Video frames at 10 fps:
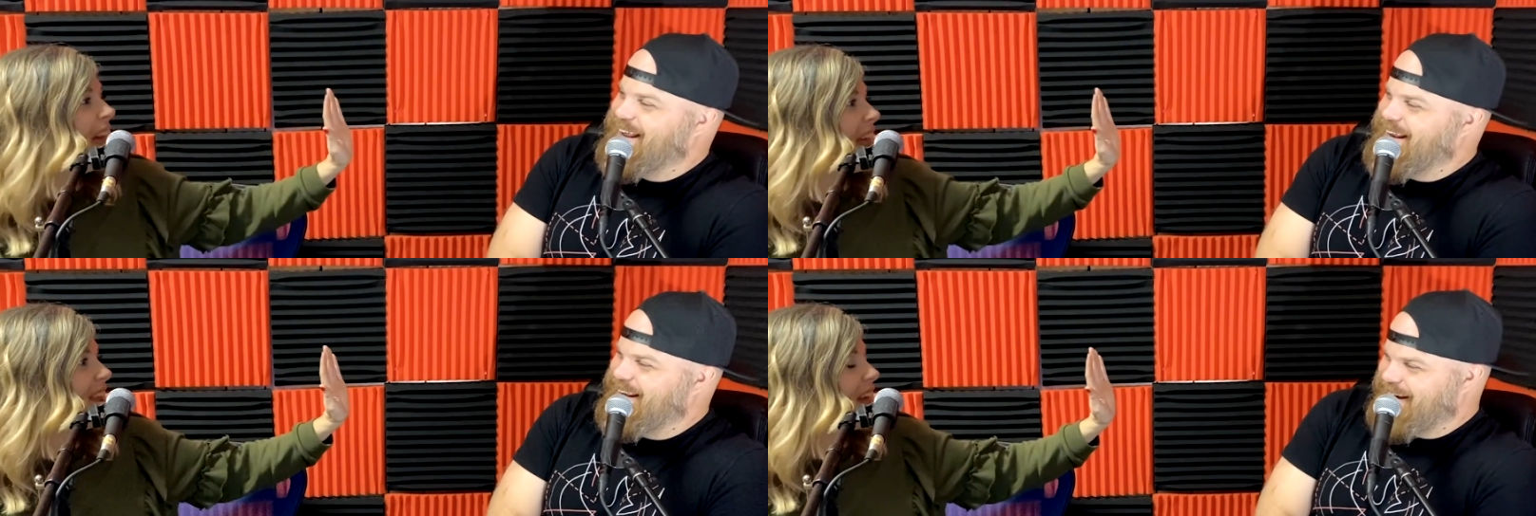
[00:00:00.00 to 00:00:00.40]

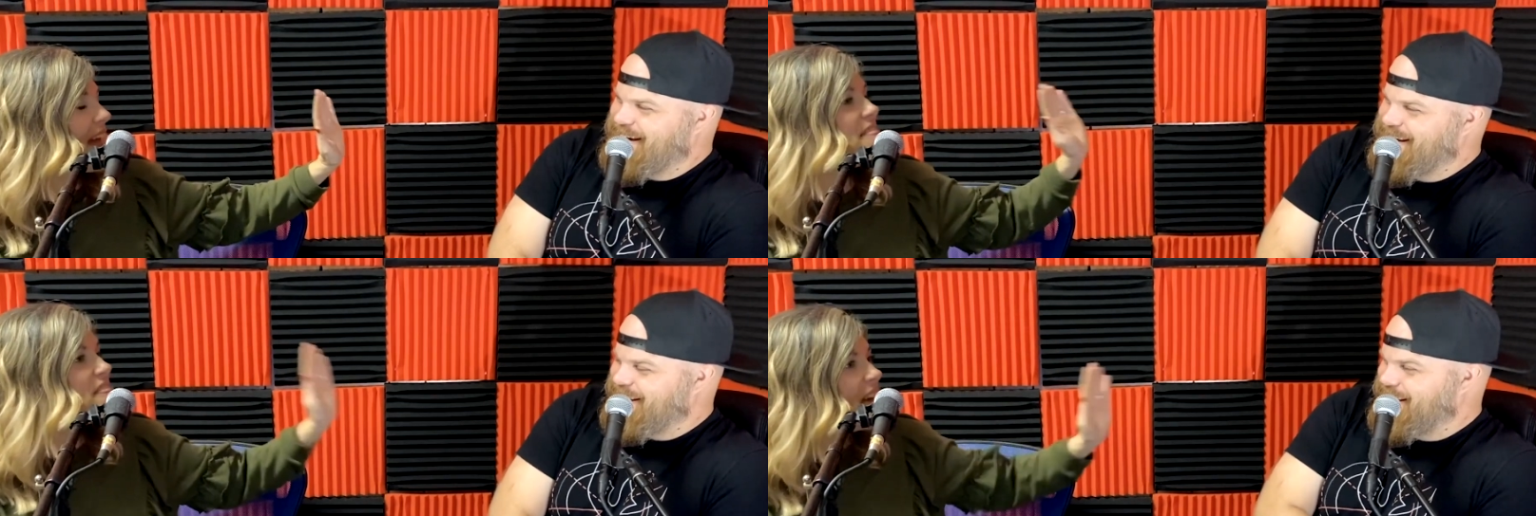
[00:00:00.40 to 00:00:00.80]
Speaker 1: then,
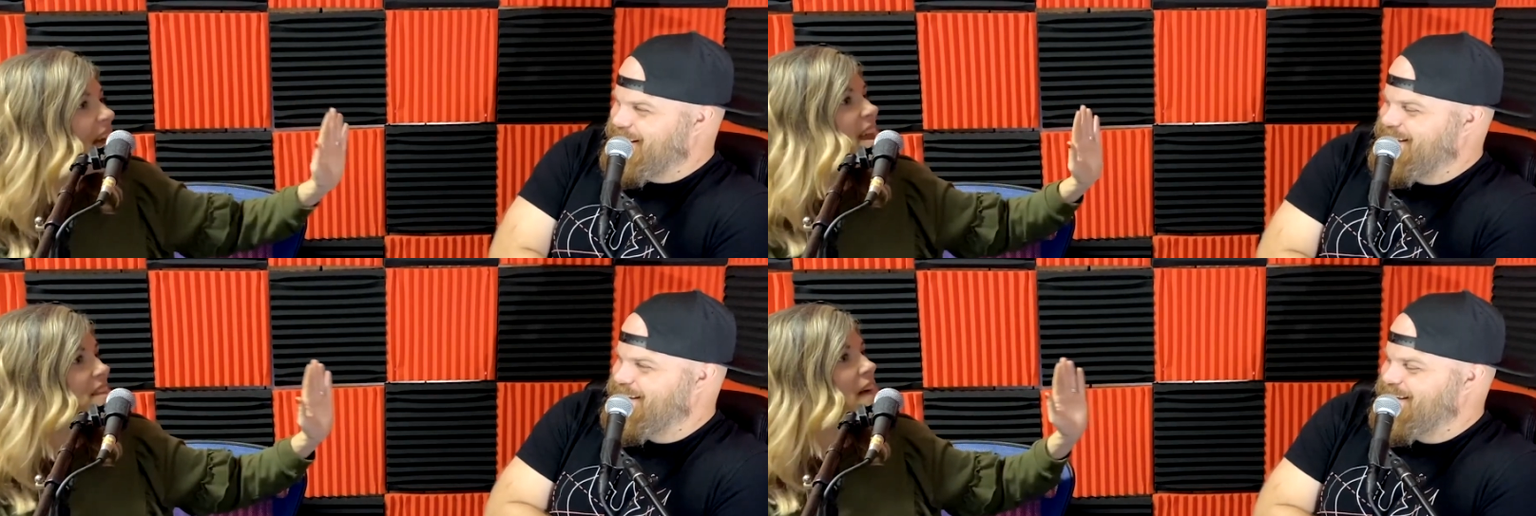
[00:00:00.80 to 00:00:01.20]
and
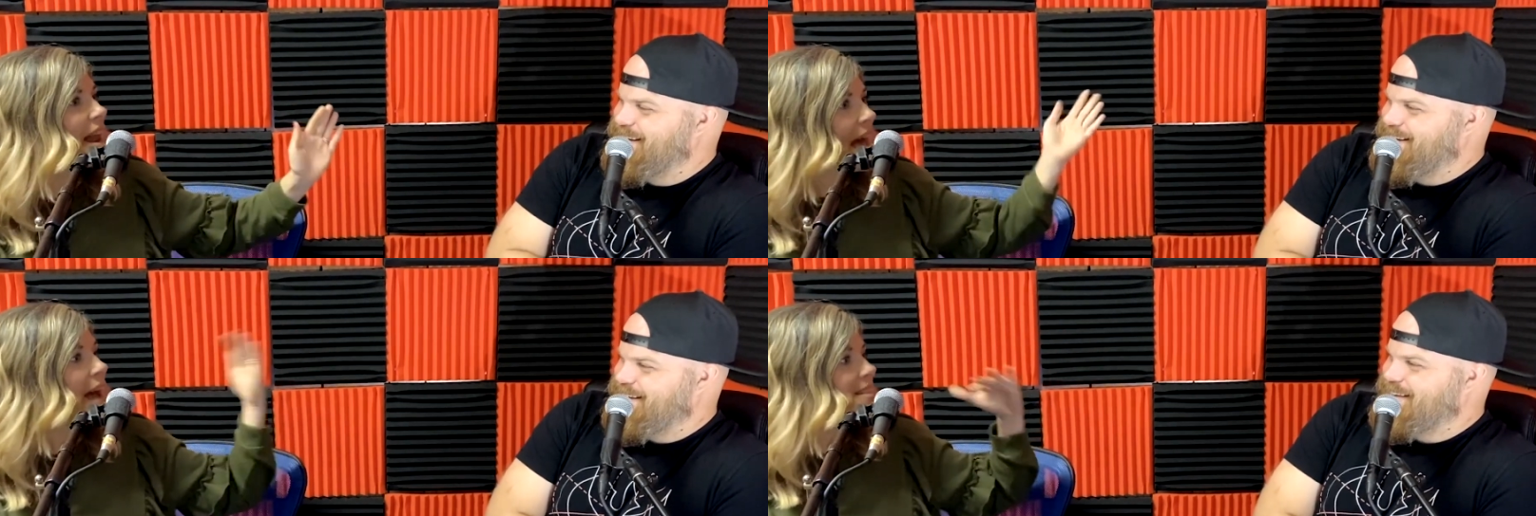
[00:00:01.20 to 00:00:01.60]
then that
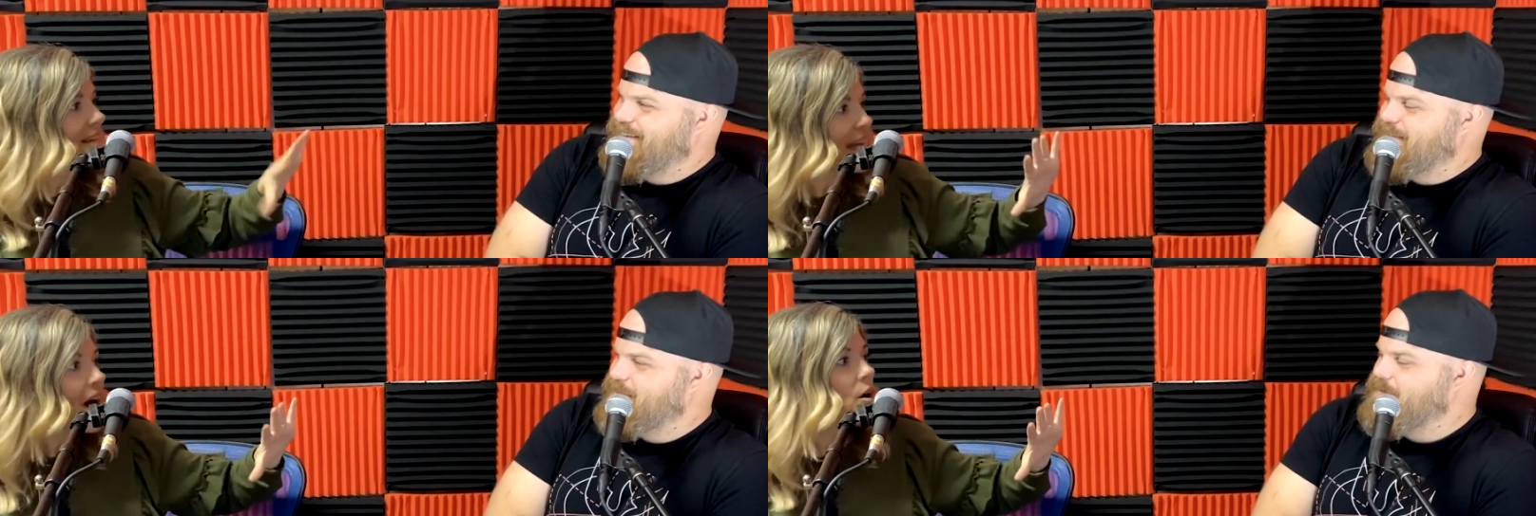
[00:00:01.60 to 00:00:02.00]

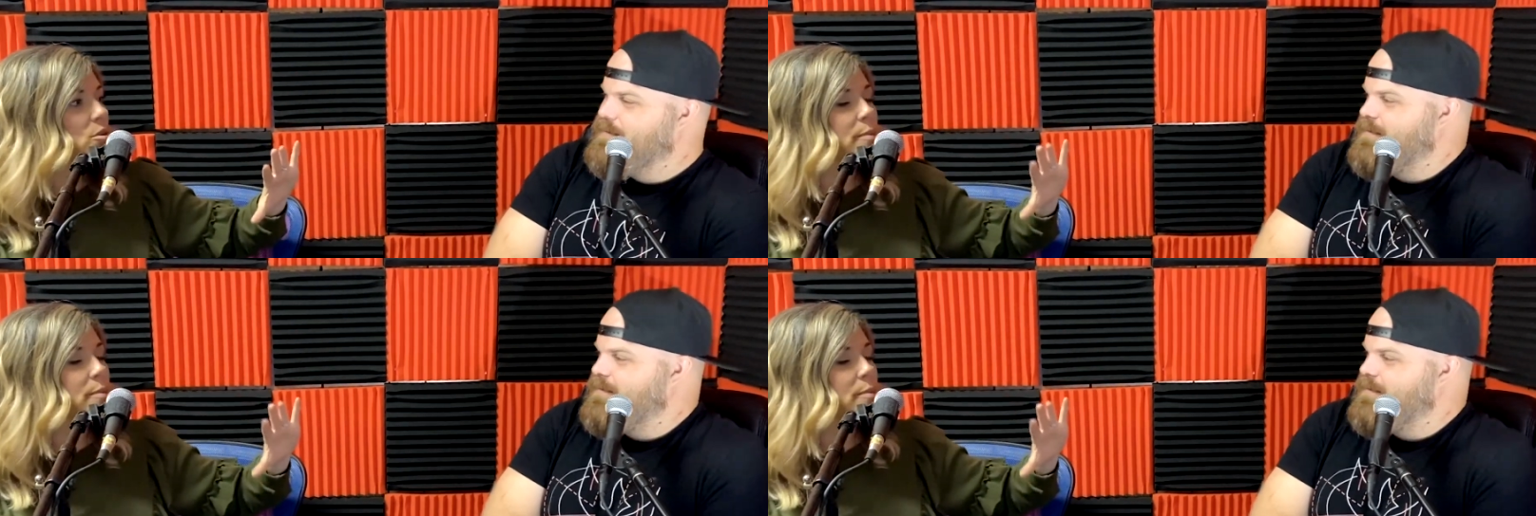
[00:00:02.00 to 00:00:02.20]
acting out,